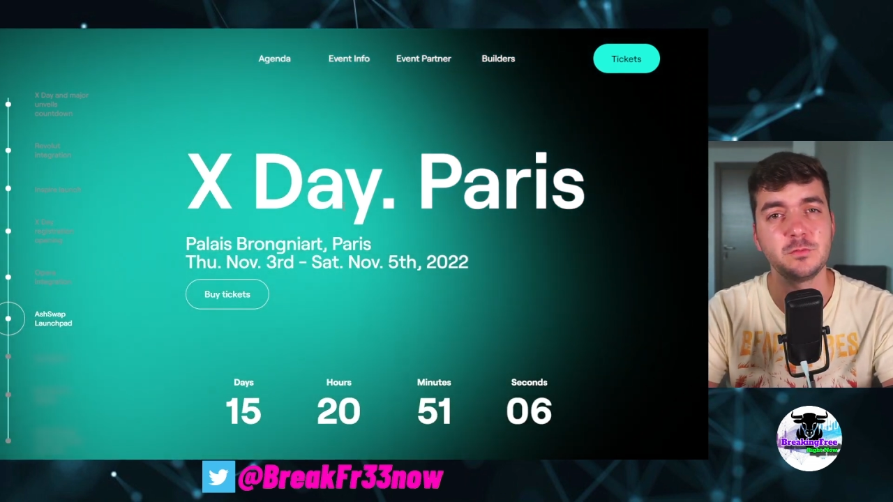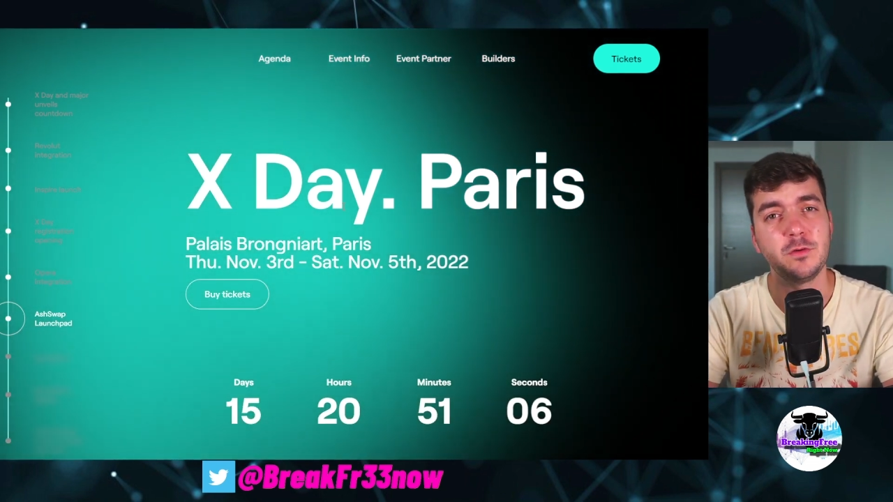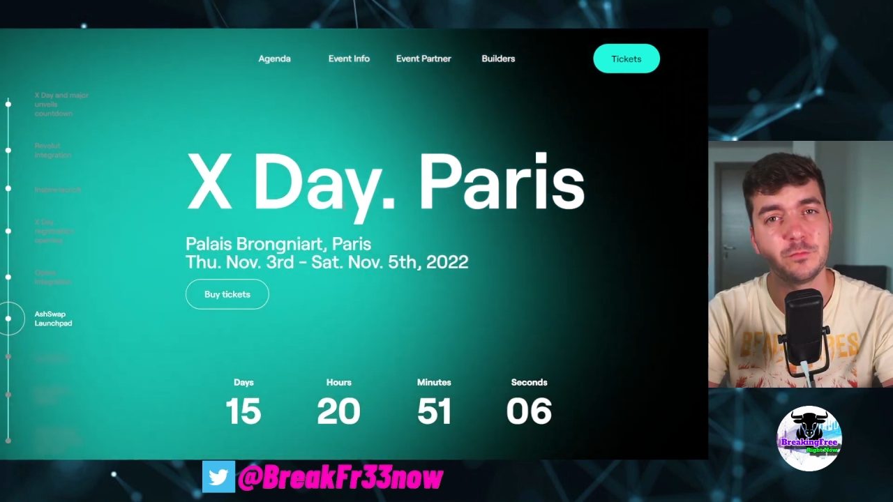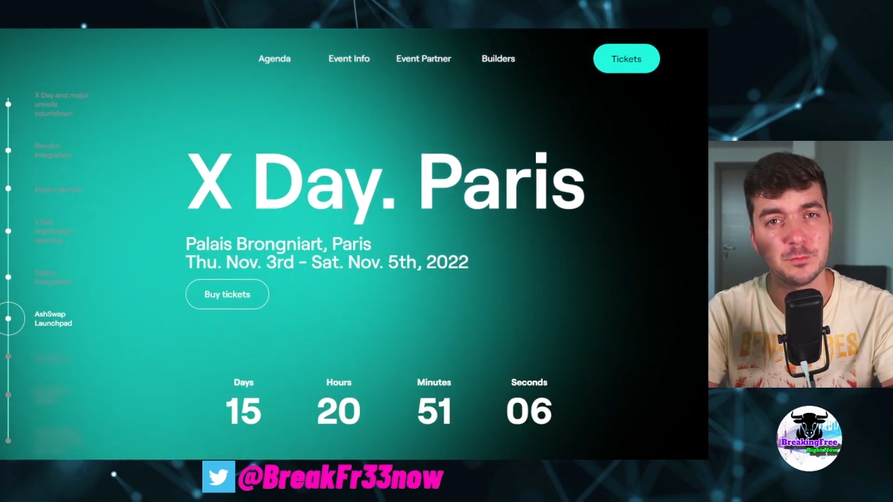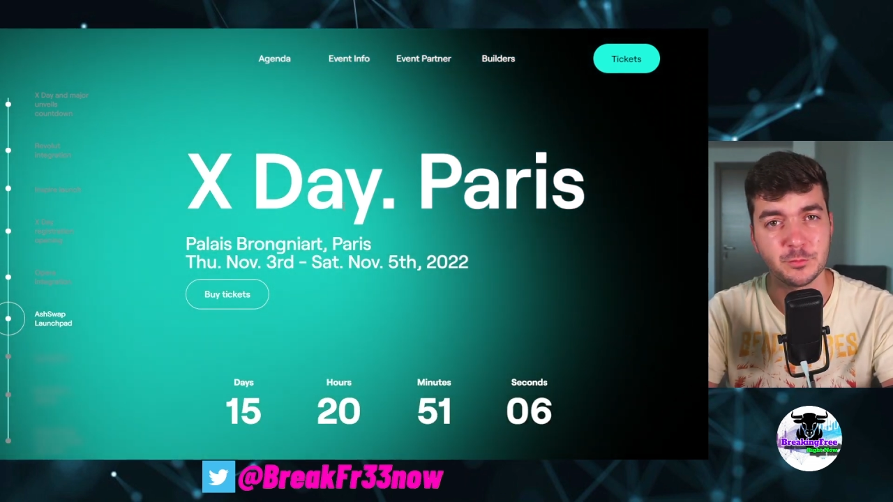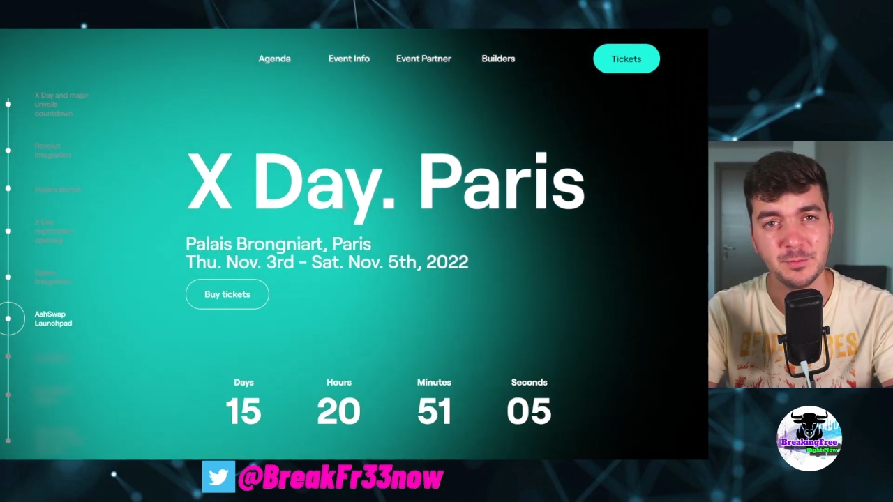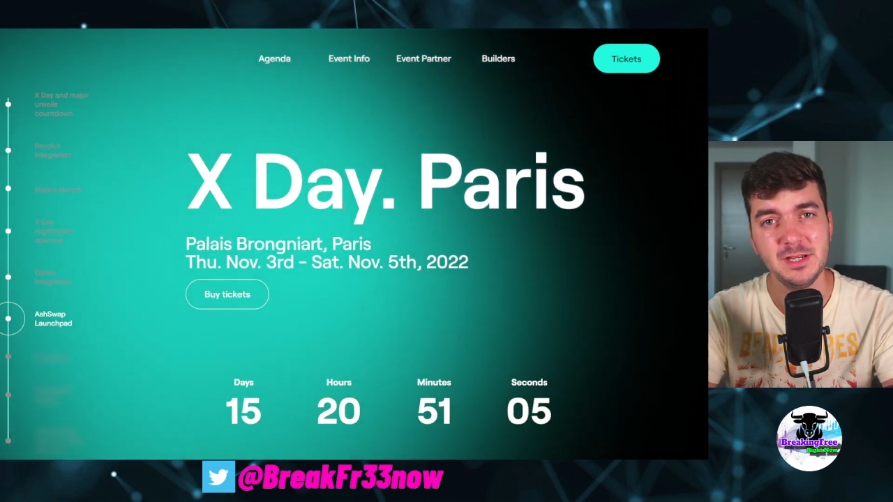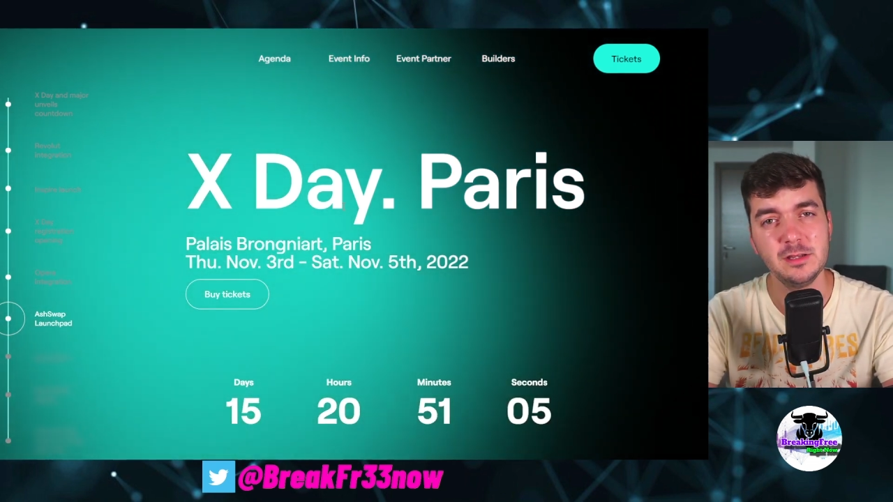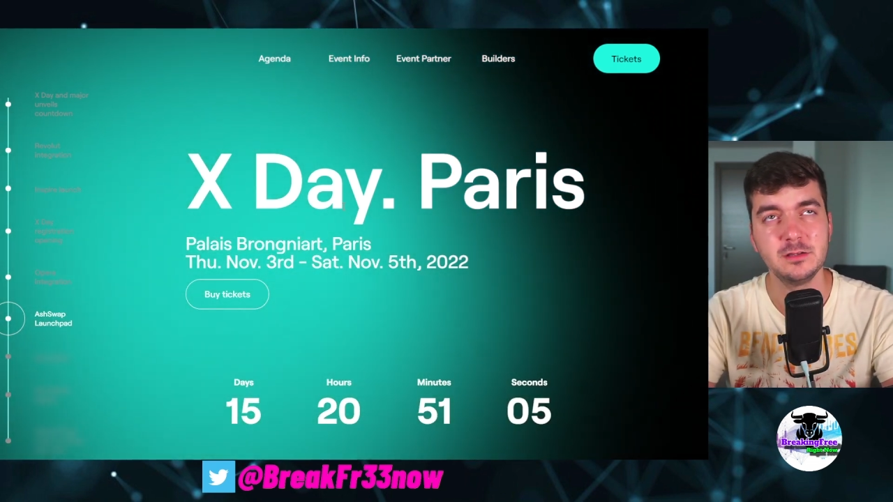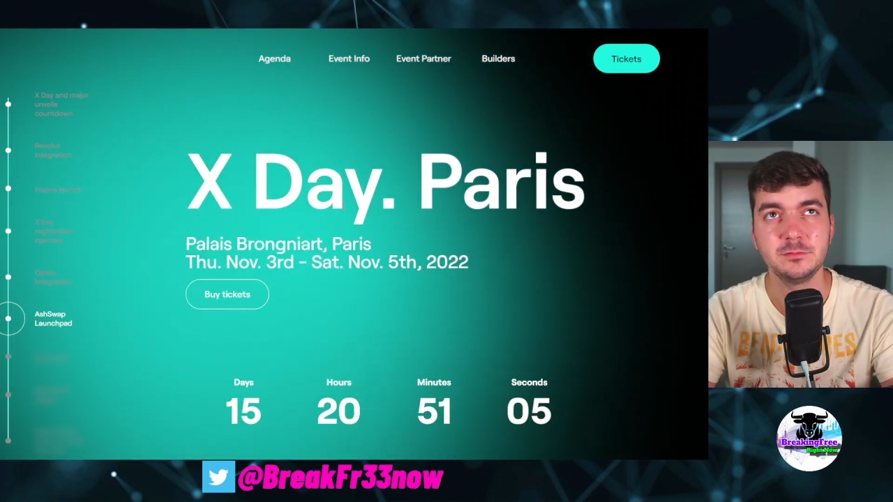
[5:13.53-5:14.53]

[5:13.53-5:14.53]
one from Romania,